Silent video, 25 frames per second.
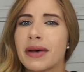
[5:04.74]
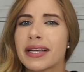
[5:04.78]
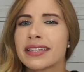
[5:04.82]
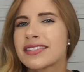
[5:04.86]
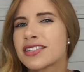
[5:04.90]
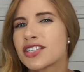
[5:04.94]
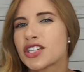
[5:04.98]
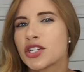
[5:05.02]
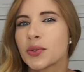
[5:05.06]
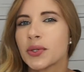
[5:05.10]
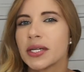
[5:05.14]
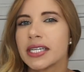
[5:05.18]

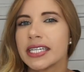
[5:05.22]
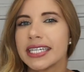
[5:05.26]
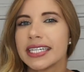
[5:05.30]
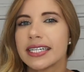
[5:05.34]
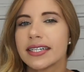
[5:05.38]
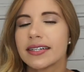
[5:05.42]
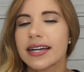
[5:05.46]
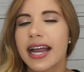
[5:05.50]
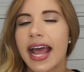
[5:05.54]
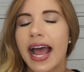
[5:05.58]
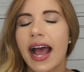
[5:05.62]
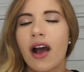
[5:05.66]
months to a
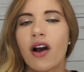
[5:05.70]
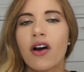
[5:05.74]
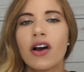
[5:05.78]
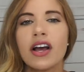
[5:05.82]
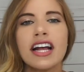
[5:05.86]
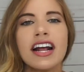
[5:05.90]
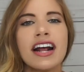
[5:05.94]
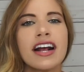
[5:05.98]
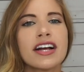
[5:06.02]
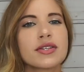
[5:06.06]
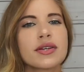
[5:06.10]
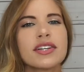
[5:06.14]
year now.
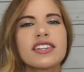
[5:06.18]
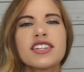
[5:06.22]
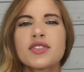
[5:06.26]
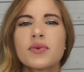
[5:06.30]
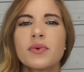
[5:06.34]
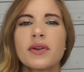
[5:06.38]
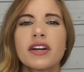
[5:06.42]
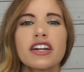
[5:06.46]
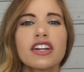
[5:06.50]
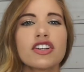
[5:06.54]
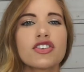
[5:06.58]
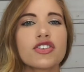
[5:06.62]
So I just
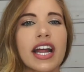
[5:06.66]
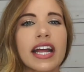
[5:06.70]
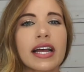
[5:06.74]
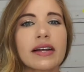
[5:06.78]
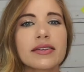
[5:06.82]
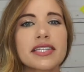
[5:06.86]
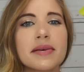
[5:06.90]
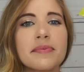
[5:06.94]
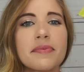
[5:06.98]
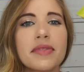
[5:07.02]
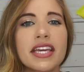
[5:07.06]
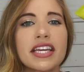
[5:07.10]
wanted to try
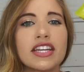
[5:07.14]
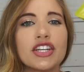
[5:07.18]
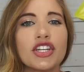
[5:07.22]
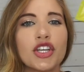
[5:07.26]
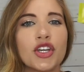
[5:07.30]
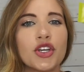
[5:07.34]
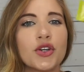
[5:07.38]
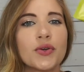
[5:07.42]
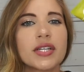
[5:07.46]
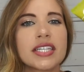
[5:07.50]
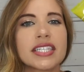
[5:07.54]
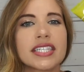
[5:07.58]
out something
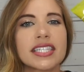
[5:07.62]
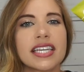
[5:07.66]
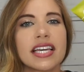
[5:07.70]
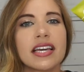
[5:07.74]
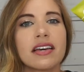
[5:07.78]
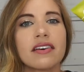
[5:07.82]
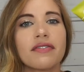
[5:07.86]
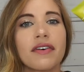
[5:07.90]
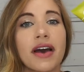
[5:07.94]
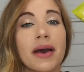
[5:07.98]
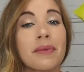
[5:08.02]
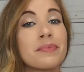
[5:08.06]
new to see
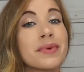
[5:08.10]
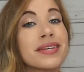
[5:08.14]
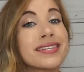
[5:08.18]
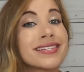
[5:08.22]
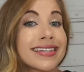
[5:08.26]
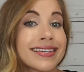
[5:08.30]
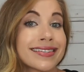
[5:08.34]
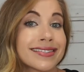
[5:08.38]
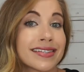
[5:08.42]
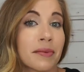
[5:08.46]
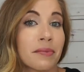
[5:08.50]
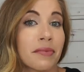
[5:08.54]
if I'm
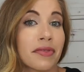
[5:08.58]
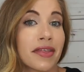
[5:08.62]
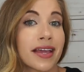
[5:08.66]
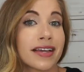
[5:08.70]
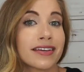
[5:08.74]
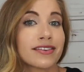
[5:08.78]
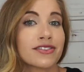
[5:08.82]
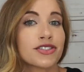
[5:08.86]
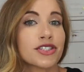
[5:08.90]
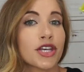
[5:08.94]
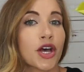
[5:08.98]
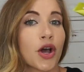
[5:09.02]
missing
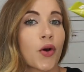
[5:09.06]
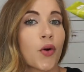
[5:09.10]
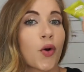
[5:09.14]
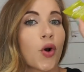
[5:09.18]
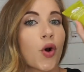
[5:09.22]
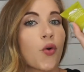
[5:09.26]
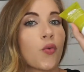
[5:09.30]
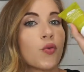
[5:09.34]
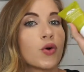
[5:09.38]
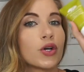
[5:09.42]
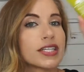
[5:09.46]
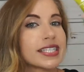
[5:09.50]
something.
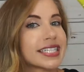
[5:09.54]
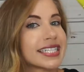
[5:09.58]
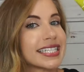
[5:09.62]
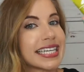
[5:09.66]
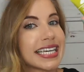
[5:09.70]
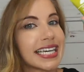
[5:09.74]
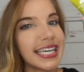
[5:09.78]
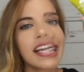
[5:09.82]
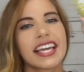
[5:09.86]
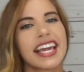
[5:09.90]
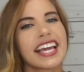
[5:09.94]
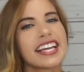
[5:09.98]
So we'll
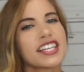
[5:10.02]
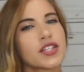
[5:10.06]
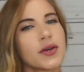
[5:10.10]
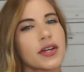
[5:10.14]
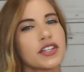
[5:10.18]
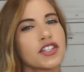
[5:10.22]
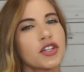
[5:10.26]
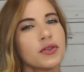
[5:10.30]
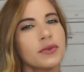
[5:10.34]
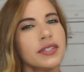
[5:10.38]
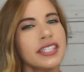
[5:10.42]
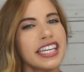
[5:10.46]
see. Okay, so
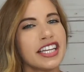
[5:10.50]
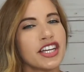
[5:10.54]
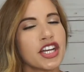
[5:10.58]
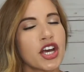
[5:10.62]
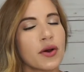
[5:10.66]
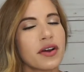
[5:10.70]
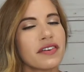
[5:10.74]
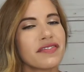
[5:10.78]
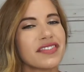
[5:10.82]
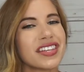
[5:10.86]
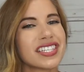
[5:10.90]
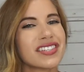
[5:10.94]
I don't really
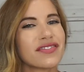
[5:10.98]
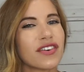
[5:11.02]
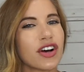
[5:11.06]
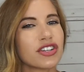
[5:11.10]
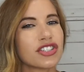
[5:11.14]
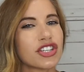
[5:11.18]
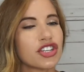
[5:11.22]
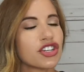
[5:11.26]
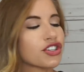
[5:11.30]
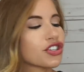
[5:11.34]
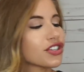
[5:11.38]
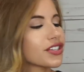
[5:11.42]
know if this
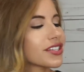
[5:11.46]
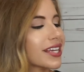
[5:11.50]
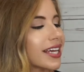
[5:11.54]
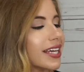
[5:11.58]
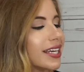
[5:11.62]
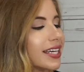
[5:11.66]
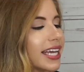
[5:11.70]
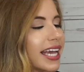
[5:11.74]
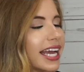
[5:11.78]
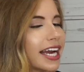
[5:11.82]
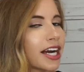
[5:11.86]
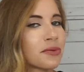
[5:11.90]
falls under
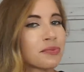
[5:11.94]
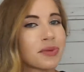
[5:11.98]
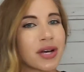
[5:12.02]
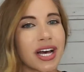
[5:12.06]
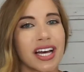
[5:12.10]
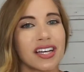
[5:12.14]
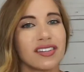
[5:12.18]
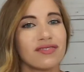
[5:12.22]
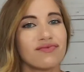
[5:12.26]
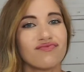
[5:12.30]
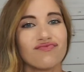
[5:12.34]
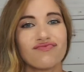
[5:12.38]
skincare,
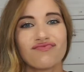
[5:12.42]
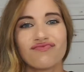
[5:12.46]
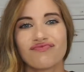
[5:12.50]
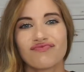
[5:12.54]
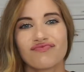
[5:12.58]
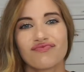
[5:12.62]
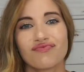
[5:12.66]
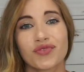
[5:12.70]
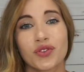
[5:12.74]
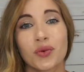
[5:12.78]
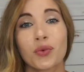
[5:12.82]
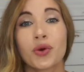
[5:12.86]
but
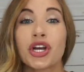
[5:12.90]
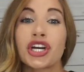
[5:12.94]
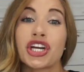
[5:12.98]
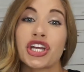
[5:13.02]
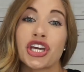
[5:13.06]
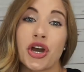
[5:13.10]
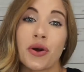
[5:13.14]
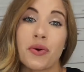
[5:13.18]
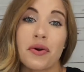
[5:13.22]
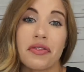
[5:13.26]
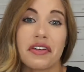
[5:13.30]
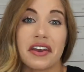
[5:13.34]
we're
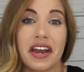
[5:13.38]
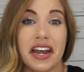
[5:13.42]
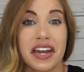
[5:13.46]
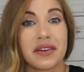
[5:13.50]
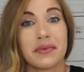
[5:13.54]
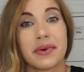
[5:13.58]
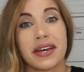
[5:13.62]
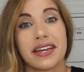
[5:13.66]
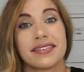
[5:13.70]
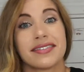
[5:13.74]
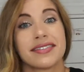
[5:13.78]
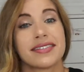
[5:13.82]
gonna go with it
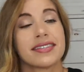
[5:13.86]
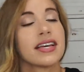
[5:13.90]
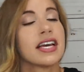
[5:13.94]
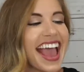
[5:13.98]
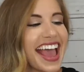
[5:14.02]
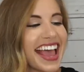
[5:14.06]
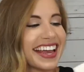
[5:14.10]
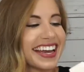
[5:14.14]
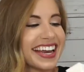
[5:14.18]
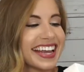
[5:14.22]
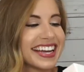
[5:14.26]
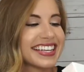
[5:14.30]
anyways.
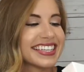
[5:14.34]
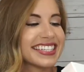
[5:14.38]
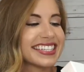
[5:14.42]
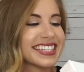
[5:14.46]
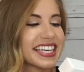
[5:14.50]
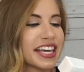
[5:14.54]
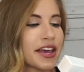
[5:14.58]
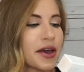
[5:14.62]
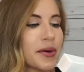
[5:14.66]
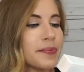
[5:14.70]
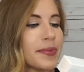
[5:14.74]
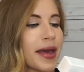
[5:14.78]
And it is
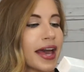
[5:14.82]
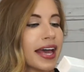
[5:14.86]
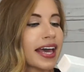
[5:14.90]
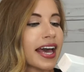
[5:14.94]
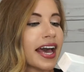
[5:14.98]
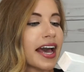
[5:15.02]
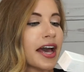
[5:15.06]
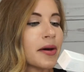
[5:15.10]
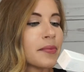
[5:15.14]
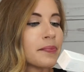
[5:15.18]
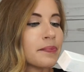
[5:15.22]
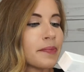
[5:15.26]
the
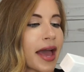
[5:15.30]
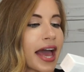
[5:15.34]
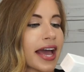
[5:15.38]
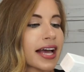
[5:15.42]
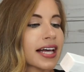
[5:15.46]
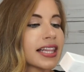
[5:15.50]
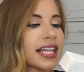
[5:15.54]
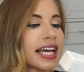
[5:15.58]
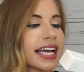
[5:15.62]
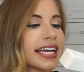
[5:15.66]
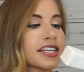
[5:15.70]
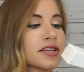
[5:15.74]
Becca
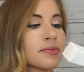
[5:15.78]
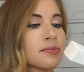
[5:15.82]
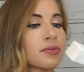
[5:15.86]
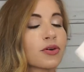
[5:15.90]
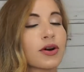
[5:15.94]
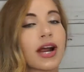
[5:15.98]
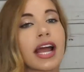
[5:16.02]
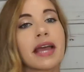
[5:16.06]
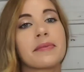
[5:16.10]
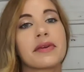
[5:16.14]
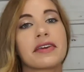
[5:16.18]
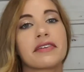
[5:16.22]
Backlight
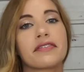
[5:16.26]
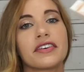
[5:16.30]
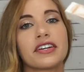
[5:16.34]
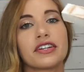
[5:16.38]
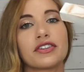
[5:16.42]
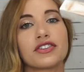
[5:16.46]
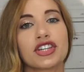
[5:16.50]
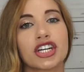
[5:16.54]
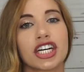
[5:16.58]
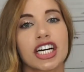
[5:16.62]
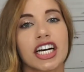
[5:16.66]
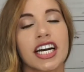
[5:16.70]
Priming
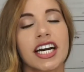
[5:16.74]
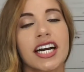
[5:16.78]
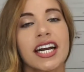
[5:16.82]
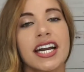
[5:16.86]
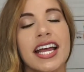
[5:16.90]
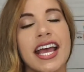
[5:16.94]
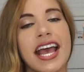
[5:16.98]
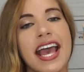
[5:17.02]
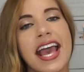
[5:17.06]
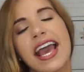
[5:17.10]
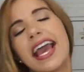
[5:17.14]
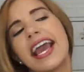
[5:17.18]

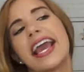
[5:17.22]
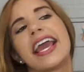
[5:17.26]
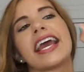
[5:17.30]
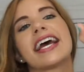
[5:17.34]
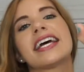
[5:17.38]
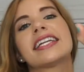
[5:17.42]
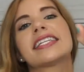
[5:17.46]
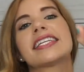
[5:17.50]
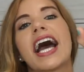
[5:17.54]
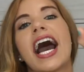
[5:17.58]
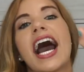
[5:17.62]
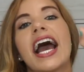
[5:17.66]
Filter.
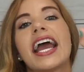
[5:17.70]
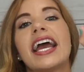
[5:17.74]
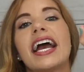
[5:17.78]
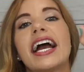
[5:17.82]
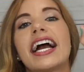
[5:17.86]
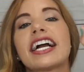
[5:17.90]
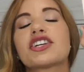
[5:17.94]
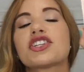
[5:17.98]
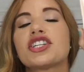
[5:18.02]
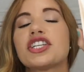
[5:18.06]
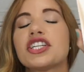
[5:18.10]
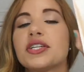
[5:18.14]
And I
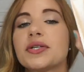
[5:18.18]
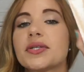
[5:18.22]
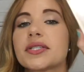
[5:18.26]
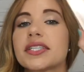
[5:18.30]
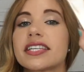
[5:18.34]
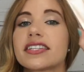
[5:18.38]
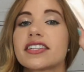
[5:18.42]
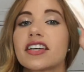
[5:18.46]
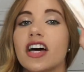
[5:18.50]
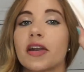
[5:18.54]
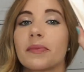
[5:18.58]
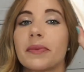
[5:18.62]
actually used
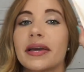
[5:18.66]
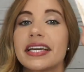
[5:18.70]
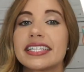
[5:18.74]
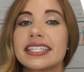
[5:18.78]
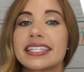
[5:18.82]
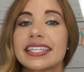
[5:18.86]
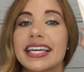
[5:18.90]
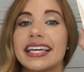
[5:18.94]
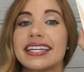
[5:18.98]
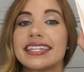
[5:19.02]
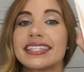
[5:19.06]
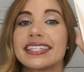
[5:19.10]
this on my
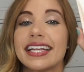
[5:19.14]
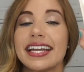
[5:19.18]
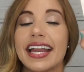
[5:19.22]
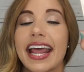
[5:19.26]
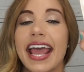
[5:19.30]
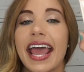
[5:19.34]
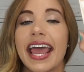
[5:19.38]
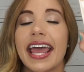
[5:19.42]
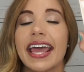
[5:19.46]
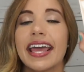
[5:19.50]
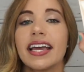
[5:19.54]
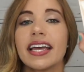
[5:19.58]
skin
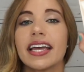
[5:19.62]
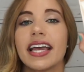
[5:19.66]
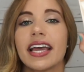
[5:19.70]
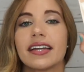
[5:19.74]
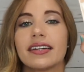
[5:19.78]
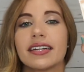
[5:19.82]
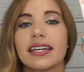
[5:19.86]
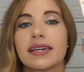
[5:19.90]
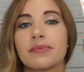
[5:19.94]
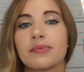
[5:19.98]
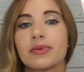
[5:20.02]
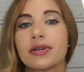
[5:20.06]
today
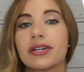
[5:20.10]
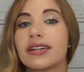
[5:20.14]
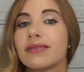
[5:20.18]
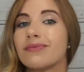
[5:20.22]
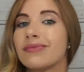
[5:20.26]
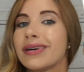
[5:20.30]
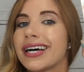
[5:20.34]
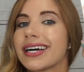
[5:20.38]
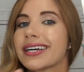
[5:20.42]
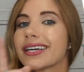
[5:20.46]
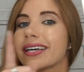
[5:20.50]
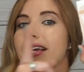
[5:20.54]
and I put it
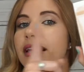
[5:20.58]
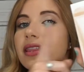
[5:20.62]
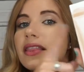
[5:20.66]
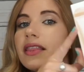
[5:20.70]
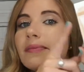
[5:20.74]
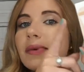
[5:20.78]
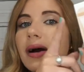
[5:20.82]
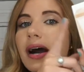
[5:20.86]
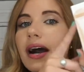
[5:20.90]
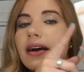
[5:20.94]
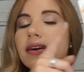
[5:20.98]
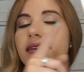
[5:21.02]
back in
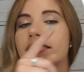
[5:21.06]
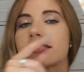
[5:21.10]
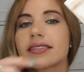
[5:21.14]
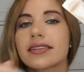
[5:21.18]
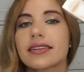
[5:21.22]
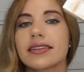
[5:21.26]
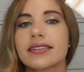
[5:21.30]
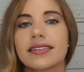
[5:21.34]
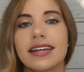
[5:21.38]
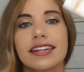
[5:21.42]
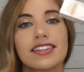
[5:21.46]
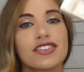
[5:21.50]
the box
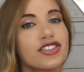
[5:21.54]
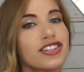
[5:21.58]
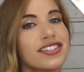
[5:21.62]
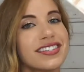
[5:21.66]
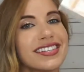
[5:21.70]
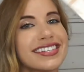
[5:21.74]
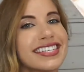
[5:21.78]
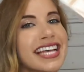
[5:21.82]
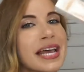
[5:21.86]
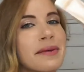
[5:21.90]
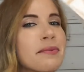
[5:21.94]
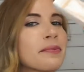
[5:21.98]
because that's just
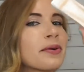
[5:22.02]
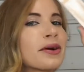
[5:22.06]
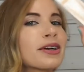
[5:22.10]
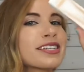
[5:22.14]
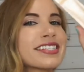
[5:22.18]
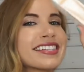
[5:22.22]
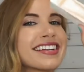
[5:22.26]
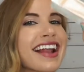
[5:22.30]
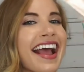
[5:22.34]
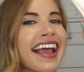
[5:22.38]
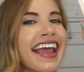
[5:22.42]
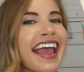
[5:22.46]
the type of
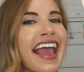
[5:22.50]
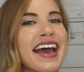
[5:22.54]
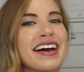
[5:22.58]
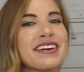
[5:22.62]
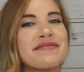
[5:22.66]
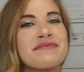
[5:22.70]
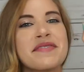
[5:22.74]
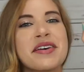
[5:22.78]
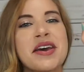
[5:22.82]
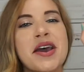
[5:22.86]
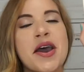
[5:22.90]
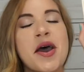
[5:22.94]
person I
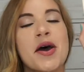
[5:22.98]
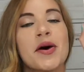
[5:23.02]
am.